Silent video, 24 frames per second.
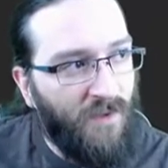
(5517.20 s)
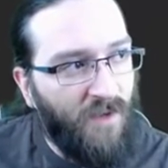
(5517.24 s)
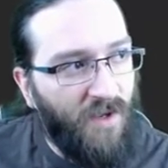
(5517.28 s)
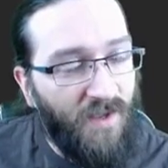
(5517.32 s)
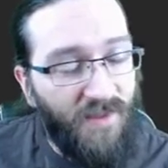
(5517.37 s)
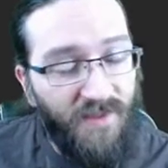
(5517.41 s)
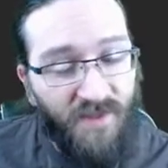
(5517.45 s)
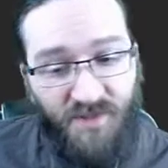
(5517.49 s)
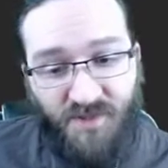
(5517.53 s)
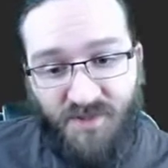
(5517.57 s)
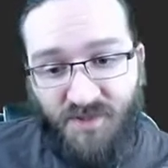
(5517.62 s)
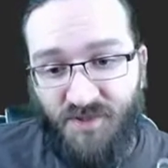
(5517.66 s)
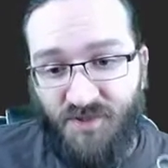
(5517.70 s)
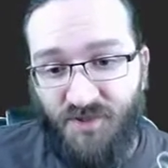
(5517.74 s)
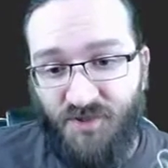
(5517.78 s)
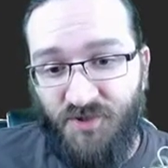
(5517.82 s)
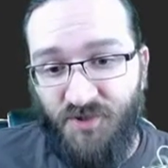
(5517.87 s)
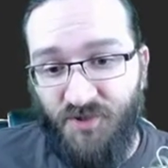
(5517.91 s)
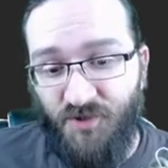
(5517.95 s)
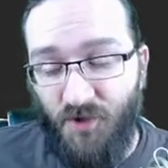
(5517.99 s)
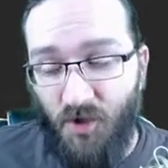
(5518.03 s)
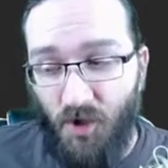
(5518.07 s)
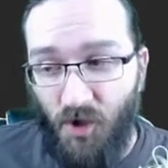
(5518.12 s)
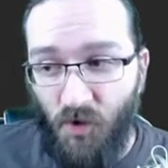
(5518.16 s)
And this
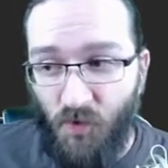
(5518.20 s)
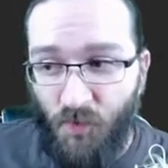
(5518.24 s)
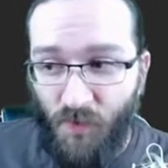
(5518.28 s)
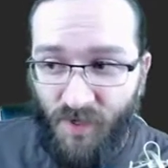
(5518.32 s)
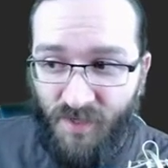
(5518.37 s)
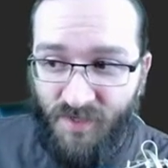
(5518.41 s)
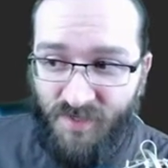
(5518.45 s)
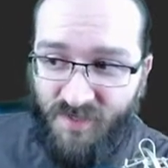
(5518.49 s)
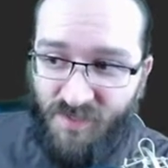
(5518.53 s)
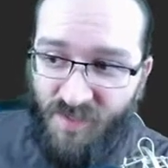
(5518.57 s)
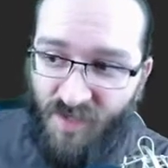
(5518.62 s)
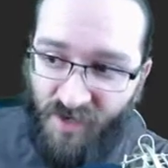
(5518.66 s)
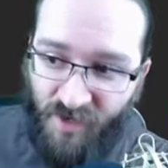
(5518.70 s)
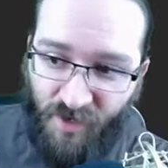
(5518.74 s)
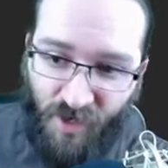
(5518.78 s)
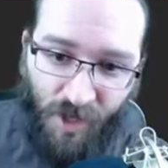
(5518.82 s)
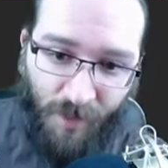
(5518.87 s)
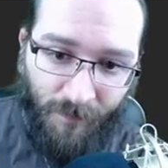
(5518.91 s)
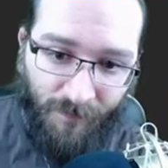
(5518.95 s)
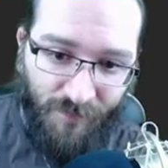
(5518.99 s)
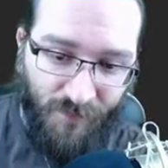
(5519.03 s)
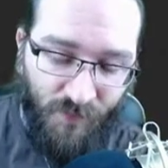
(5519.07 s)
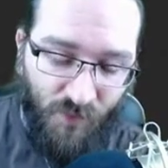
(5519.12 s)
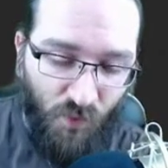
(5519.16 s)
should always line
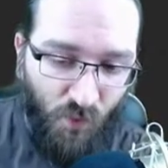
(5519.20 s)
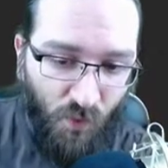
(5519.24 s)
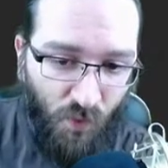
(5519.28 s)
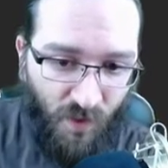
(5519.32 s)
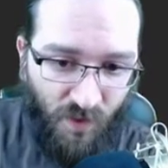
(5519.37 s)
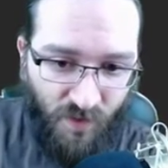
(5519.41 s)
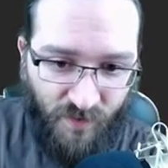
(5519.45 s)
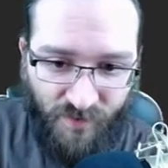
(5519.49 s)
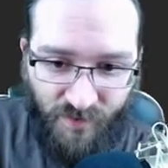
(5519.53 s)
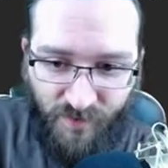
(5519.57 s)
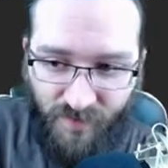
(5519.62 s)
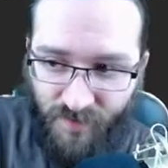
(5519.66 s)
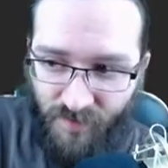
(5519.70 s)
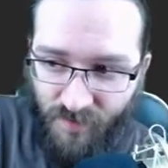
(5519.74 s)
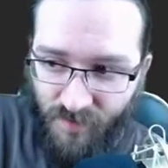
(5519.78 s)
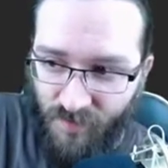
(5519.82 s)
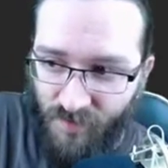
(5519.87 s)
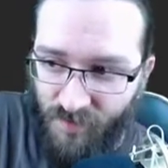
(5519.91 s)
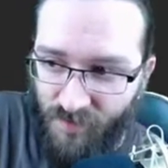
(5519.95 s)
up with